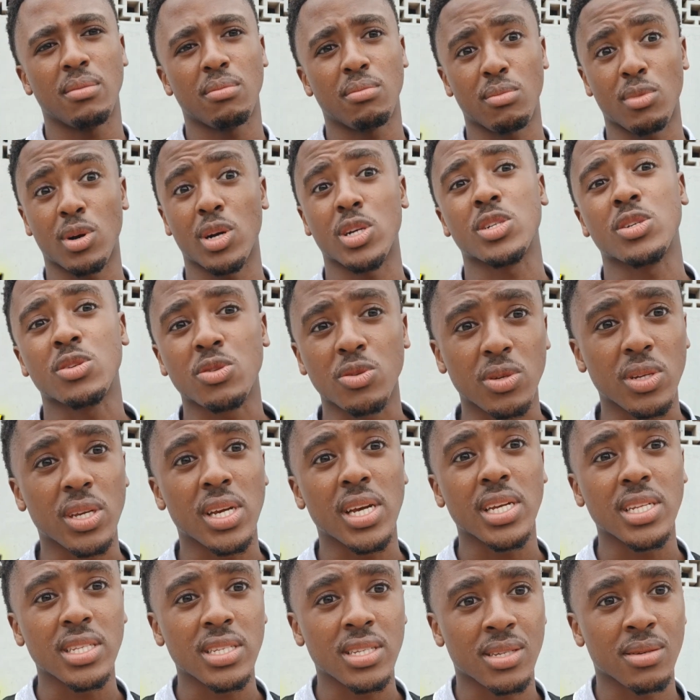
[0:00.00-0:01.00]
Marginal
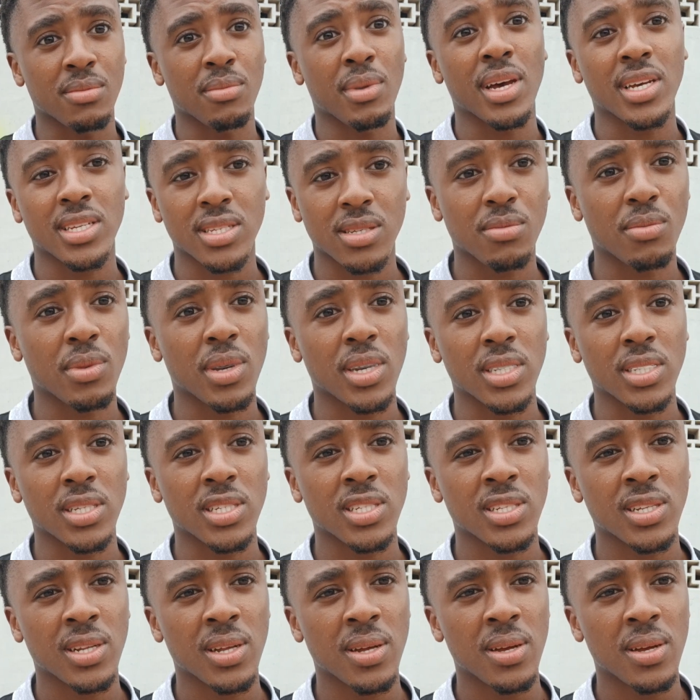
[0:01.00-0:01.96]
gains are maximized.